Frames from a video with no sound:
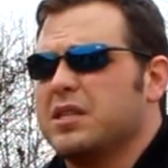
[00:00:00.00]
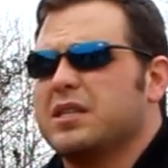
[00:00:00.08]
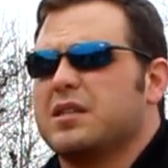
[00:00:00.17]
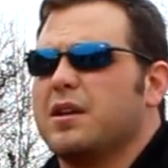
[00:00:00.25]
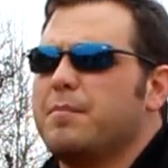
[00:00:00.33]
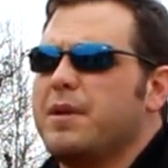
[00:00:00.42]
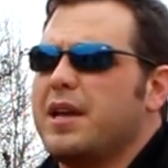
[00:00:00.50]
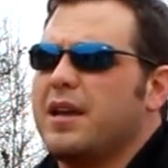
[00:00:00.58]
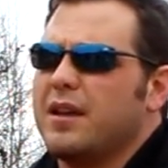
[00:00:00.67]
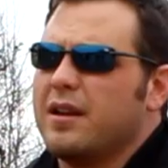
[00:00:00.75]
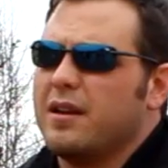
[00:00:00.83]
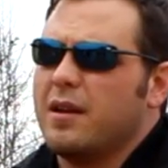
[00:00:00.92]
It's gonna be
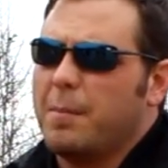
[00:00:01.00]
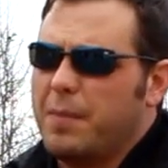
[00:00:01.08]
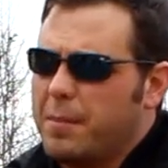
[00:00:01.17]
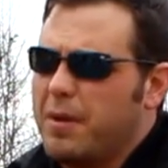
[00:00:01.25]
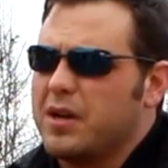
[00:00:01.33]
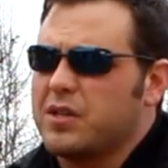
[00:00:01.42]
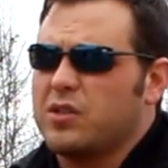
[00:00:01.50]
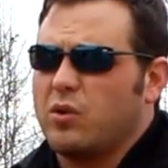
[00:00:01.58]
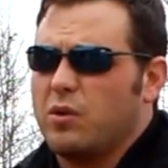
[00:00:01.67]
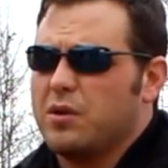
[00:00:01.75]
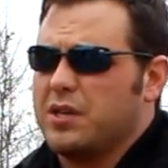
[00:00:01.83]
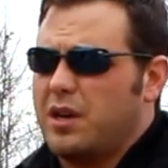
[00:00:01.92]
in big box
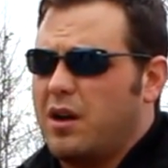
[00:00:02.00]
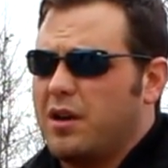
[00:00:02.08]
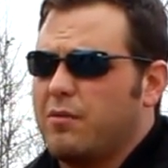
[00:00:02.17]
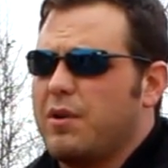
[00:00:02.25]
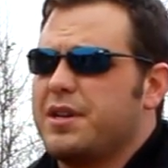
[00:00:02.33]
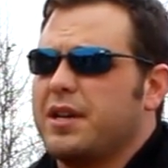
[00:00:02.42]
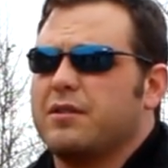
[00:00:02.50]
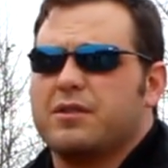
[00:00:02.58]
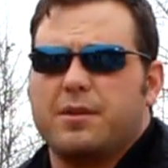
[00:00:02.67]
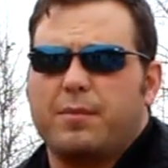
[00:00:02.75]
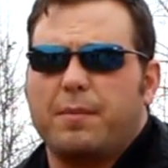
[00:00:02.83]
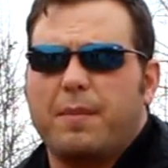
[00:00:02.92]
stores and on a retailer
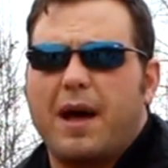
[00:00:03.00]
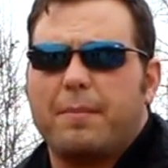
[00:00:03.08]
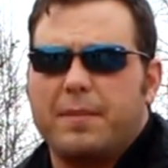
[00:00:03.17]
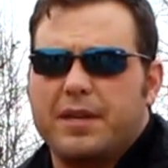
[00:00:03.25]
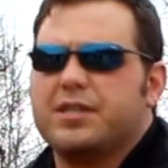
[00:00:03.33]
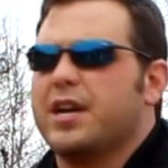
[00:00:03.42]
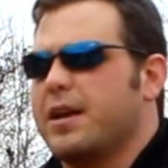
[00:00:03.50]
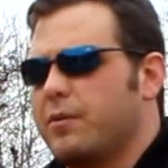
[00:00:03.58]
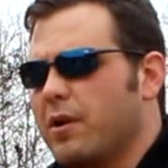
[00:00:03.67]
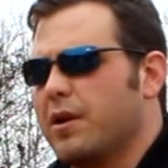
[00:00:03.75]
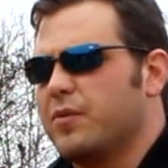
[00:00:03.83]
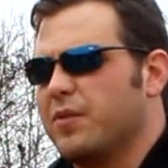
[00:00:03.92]
shipment about
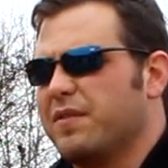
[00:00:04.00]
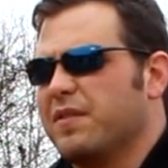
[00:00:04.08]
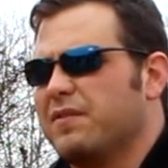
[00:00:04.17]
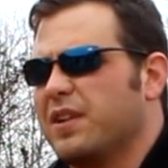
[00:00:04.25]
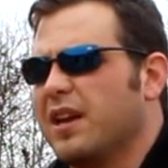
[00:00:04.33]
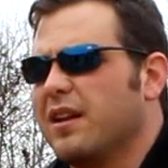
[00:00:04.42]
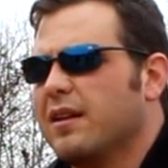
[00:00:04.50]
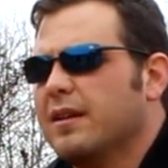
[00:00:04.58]
mid-January 2015.